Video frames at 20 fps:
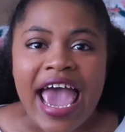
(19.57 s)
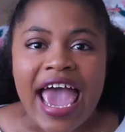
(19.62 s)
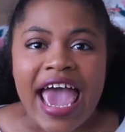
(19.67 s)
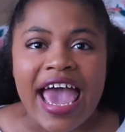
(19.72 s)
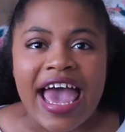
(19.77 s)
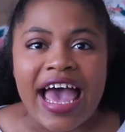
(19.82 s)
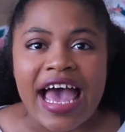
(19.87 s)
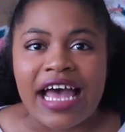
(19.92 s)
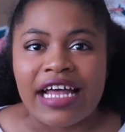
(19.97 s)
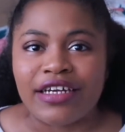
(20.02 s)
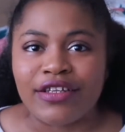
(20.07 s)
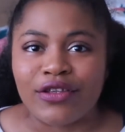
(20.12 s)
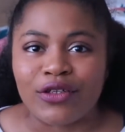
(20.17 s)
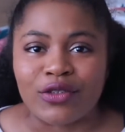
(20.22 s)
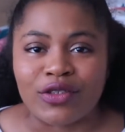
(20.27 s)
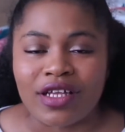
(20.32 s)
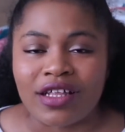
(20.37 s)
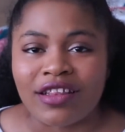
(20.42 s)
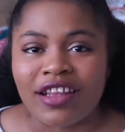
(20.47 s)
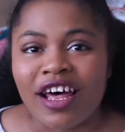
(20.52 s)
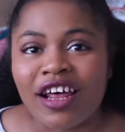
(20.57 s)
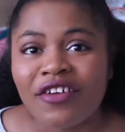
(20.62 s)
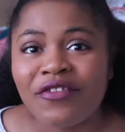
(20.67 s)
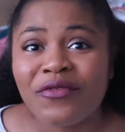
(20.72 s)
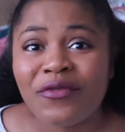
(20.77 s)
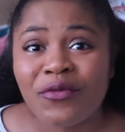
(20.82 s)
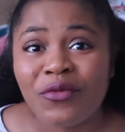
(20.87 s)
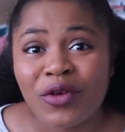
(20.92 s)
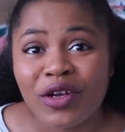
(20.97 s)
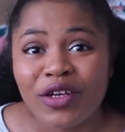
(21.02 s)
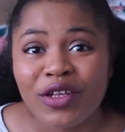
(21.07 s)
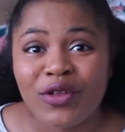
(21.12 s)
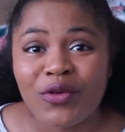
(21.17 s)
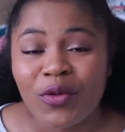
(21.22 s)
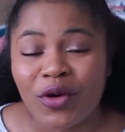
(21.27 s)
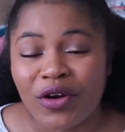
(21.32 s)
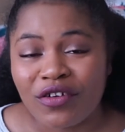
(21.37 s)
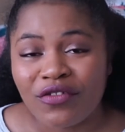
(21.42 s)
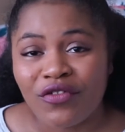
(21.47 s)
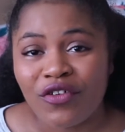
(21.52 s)
and there's a lot of really
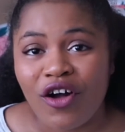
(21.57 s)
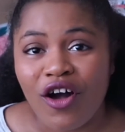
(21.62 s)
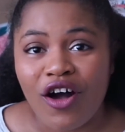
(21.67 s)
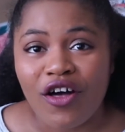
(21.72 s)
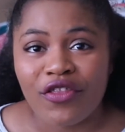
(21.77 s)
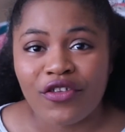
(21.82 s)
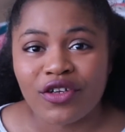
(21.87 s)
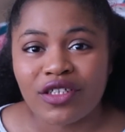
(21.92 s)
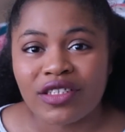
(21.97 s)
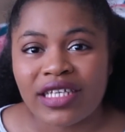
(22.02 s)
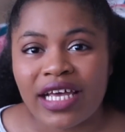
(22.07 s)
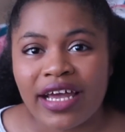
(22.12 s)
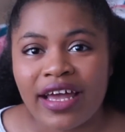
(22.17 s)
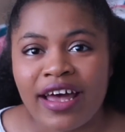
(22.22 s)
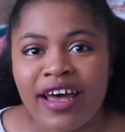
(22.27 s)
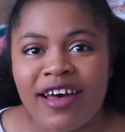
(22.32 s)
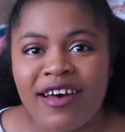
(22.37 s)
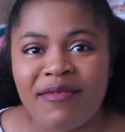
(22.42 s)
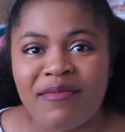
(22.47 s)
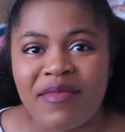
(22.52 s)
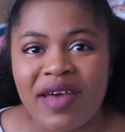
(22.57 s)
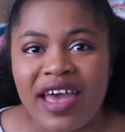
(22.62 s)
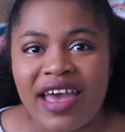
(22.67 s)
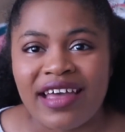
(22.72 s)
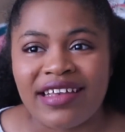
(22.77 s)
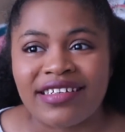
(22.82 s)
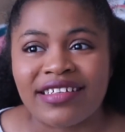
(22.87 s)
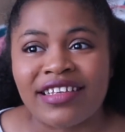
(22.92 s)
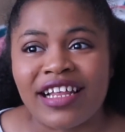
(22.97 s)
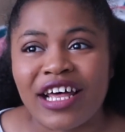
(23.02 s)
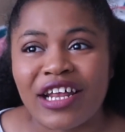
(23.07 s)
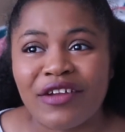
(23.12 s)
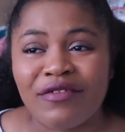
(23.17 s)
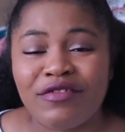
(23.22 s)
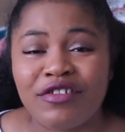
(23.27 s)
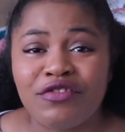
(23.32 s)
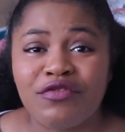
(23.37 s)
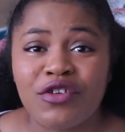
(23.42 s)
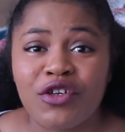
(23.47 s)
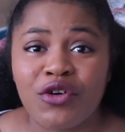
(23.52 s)
wonderful authors that come and a lot of
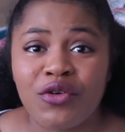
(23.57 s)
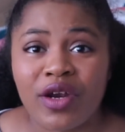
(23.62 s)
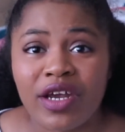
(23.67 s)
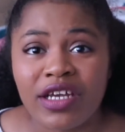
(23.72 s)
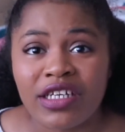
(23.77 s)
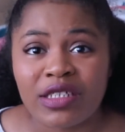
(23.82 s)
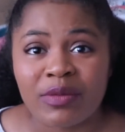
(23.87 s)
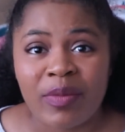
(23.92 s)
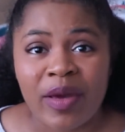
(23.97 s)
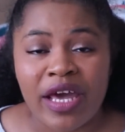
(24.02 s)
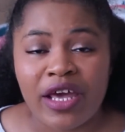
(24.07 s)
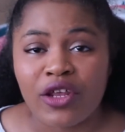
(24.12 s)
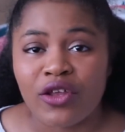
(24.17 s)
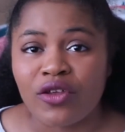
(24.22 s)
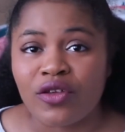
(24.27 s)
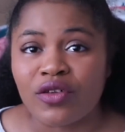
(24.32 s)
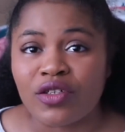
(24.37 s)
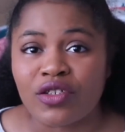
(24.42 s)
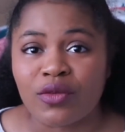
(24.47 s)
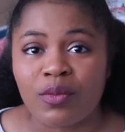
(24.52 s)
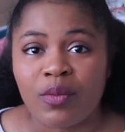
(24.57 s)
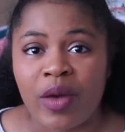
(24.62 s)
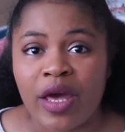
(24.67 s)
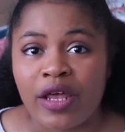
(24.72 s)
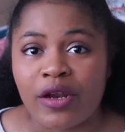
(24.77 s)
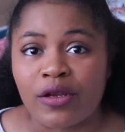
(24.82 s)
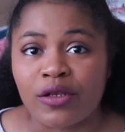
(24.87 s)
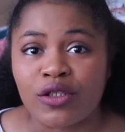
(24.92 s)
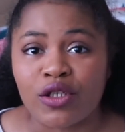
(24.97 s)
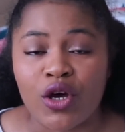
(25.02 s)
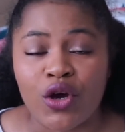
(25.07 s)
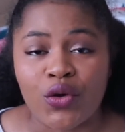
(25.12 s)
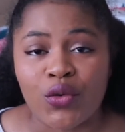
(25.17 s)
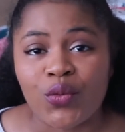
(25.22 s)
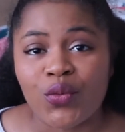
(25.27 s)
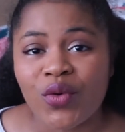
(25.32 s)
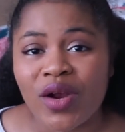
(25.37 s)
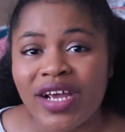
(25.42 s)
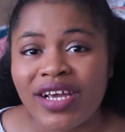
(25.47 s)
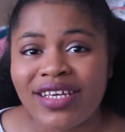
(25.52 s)
different great panels on
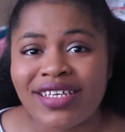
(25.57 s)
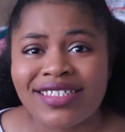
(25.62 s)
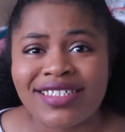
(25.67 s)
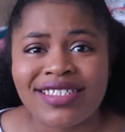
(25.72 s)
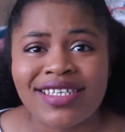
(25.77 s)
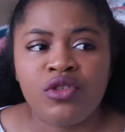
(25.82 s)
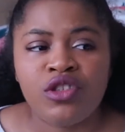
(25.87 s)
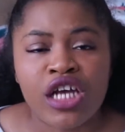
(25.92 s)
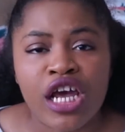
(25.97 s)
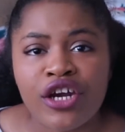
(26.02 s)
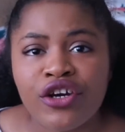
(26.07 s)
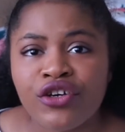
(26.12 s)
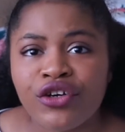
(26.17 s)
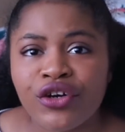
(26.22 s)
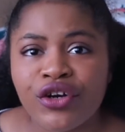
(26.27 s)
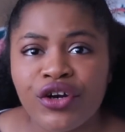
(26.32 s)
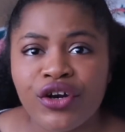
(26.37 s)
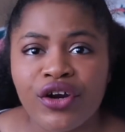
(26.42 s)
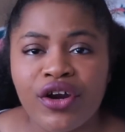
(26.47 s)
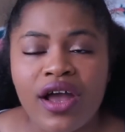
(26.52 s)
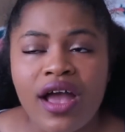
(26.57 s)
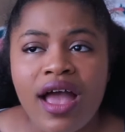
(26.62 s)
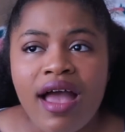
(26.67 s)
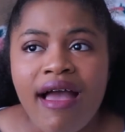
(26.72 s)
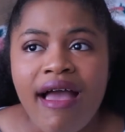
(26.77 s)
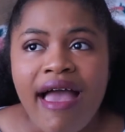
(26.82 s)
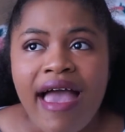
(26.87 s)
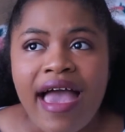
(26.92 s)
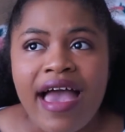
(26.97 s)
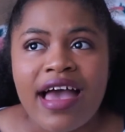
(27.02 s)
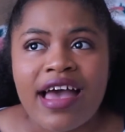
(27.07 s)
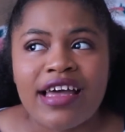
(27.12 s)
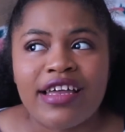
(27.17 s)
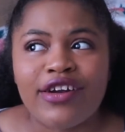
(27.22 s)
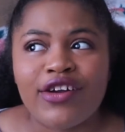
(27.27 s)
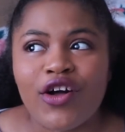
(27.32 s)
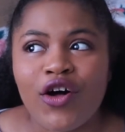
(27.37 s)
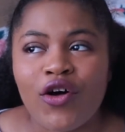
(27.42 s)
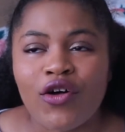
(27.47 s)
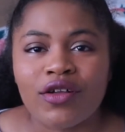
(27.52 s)
race, gender,
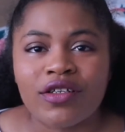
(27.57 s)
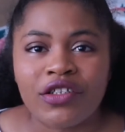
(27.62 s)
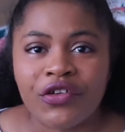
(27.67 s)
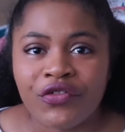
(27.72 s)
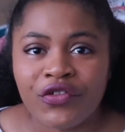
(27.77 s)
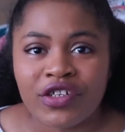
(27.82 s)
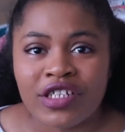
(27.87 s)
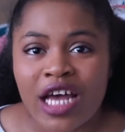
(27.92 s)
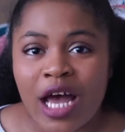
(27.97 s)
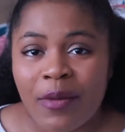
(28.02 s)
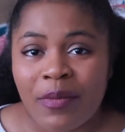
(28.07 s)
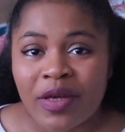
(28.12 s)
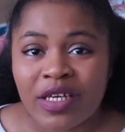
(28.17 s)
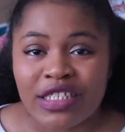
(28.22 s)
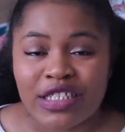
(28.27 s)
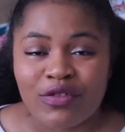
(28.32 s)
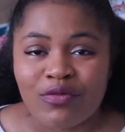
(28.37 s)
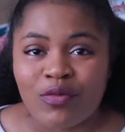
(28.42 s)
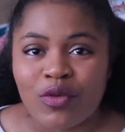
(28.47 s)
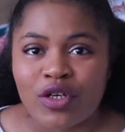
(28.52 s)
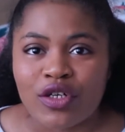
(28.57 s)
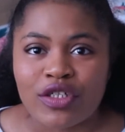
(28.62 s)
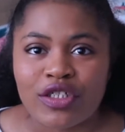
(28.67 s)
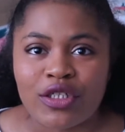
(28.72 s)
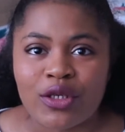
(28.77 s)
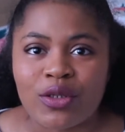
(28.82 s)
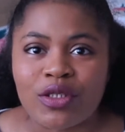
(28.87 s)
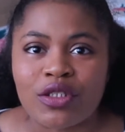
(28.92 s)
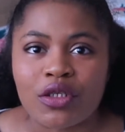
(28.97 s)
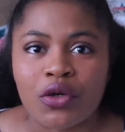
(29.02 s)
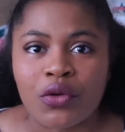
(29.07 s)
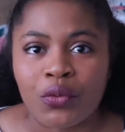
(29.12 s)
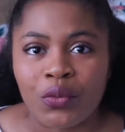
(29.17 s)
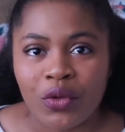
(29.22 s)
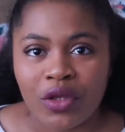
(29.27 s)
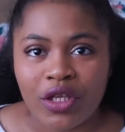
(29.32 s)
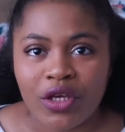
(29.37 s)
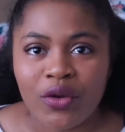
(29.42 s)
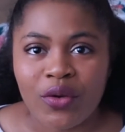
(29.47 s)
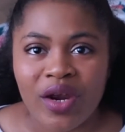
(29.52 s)
and all different topics of books. So it's a
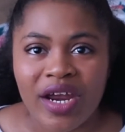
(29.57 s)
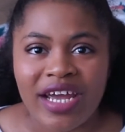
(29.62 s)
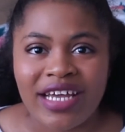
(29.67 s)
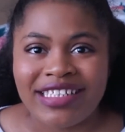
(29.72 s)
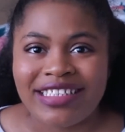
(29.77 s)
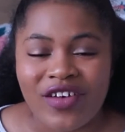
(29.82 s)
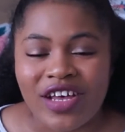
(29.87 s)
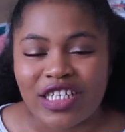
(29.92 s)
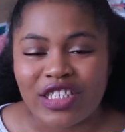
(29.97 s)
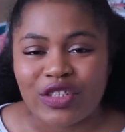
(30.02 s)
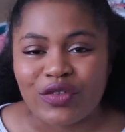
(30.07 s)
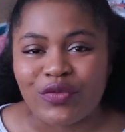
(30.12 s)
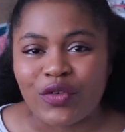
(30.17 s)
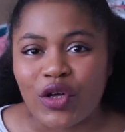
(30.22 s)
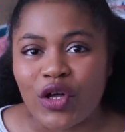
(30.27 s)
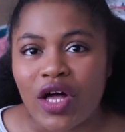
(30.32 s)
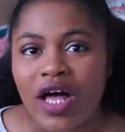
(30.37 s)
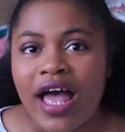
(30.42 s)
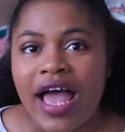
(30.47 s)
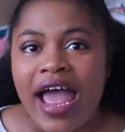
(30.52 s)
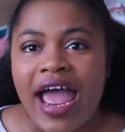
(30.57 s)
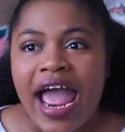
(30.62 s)
really great festival.